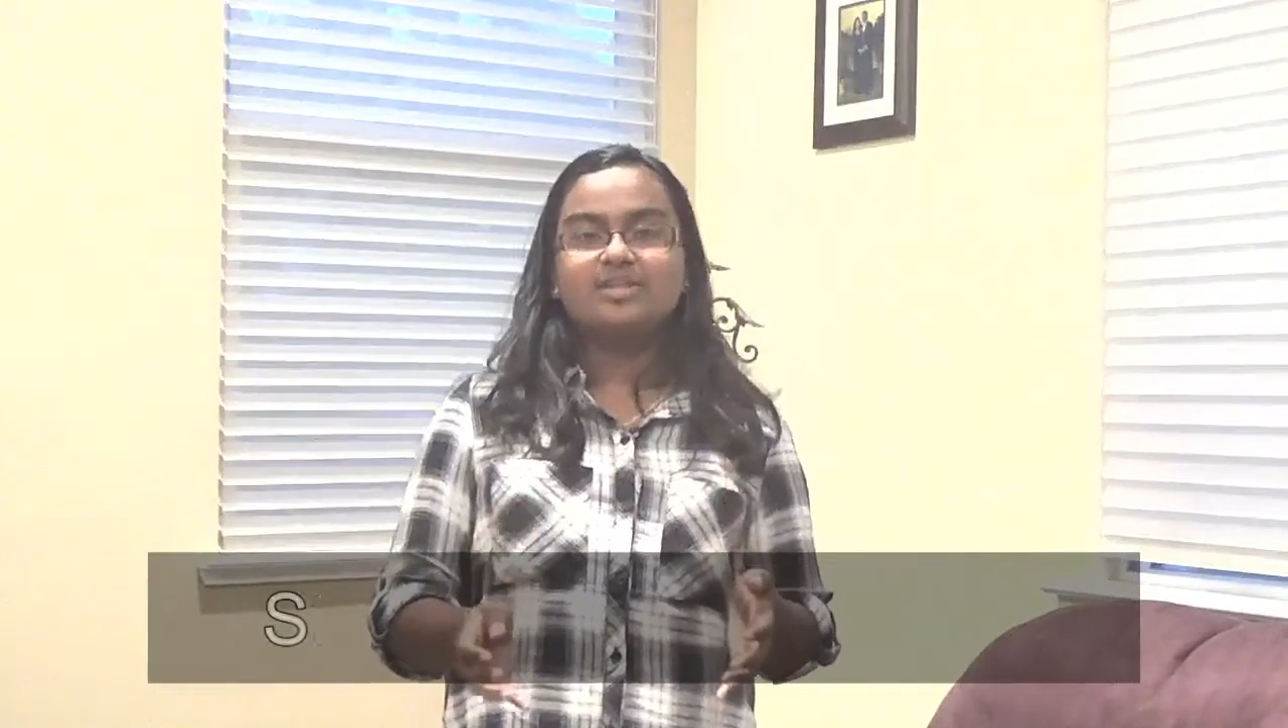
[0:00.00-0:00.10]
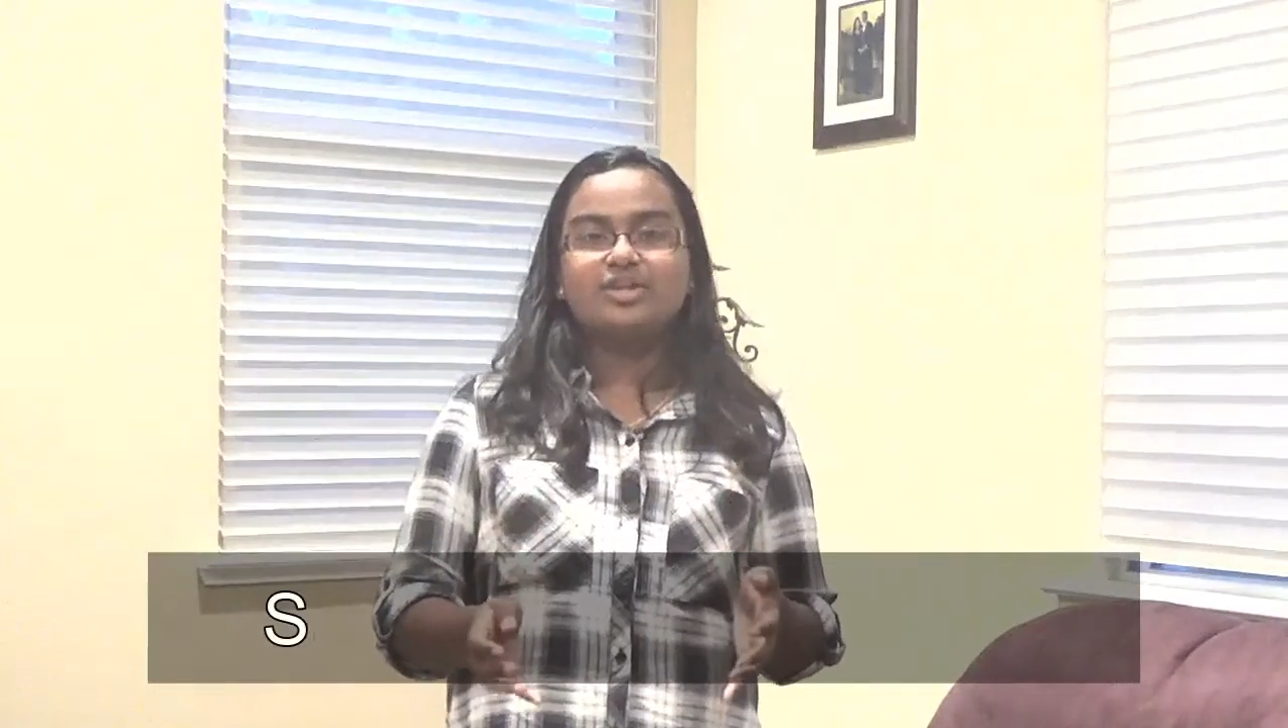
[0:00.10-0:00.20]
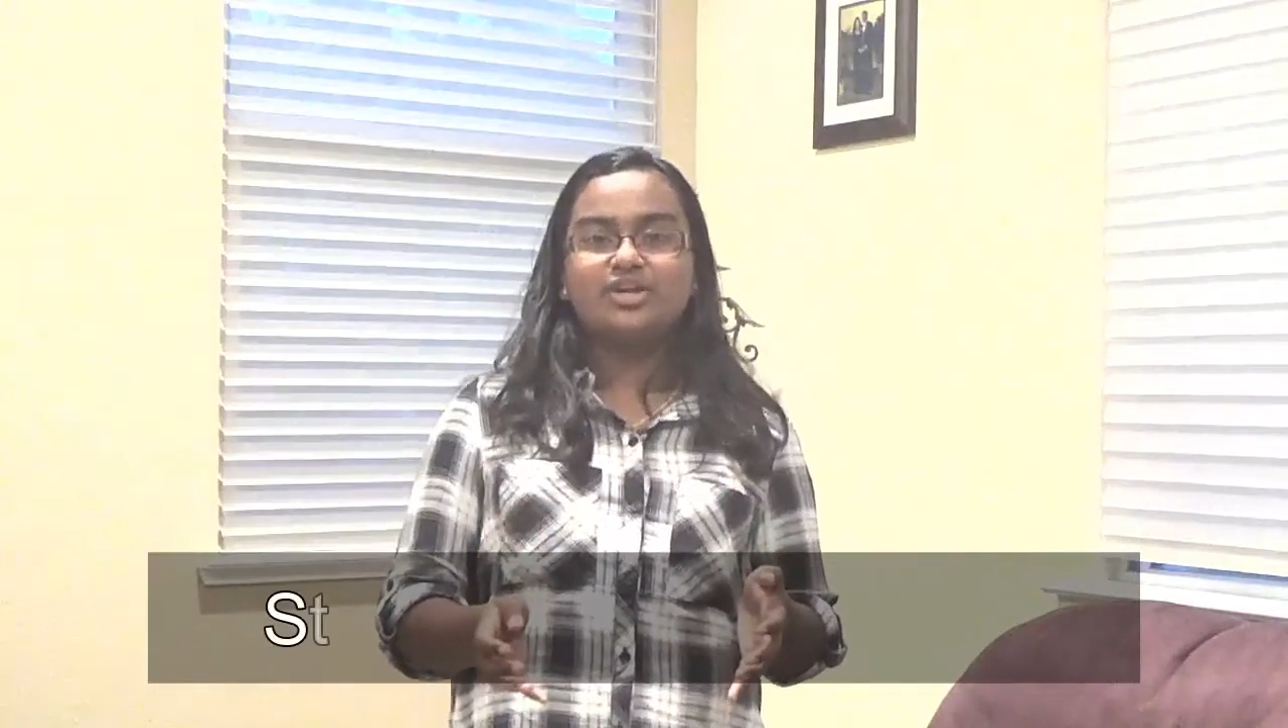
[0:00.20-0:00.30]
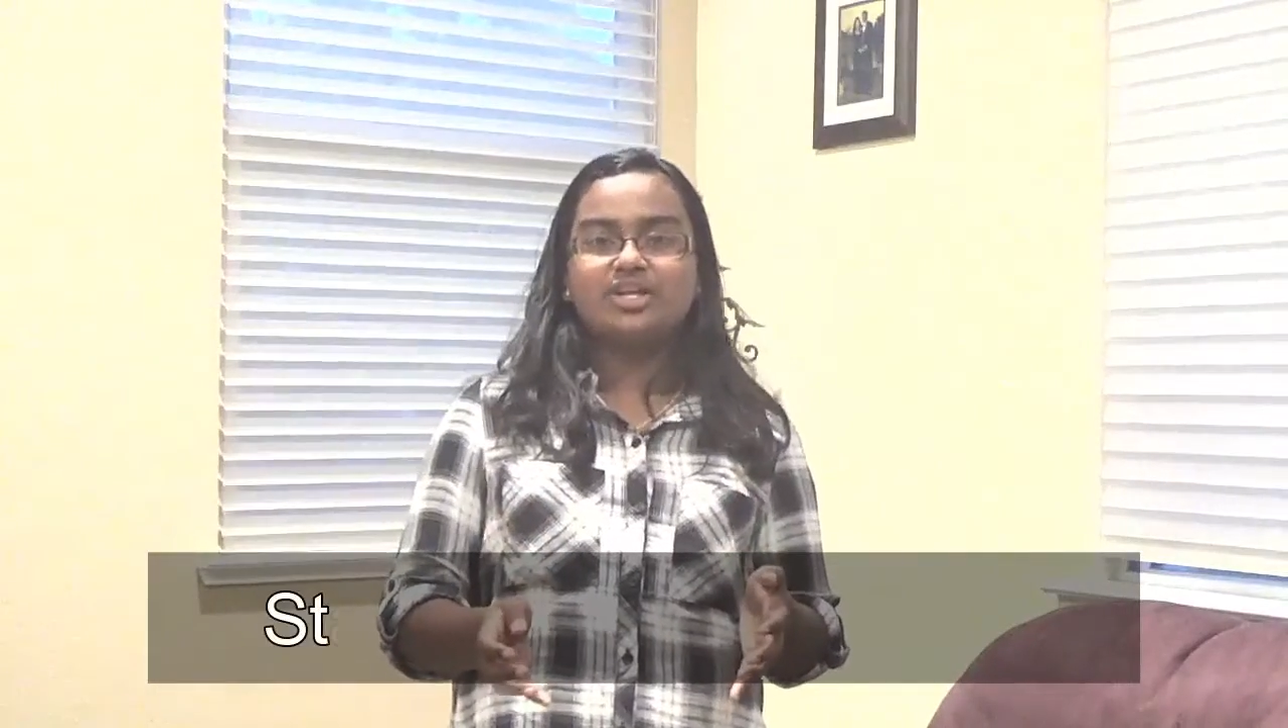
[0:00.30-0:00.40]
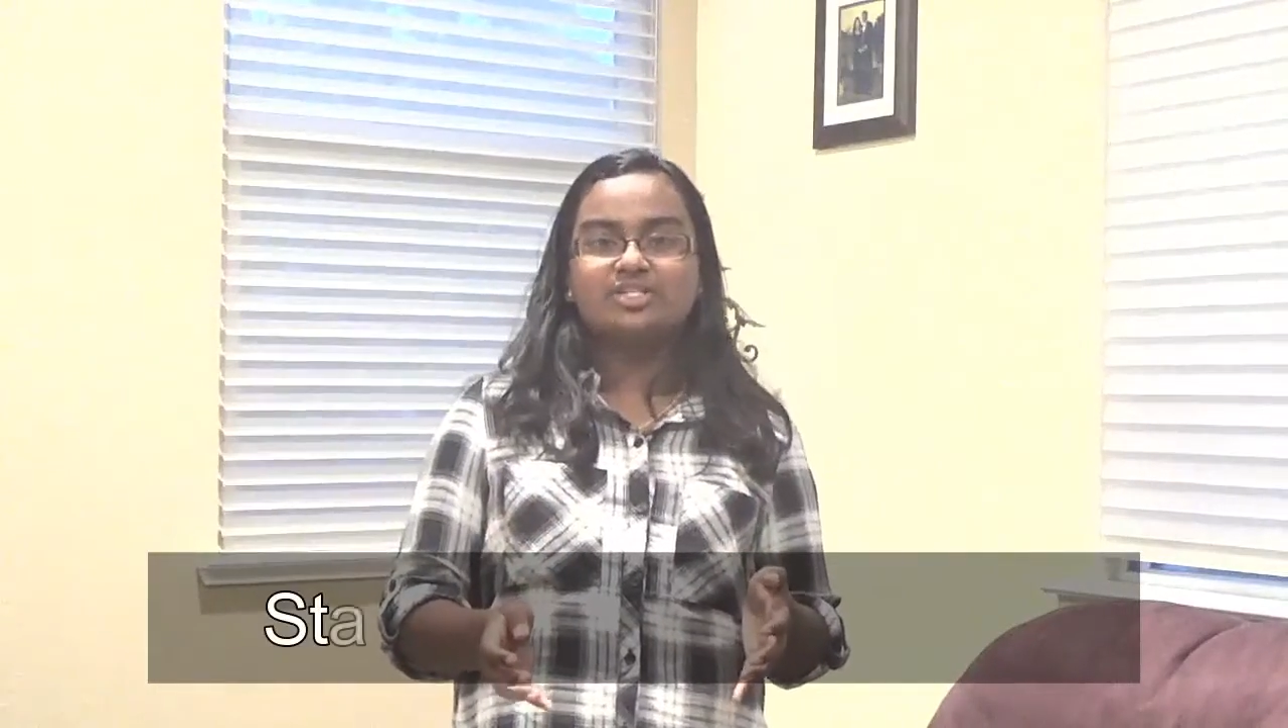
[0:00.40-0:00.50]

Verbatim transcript: the learning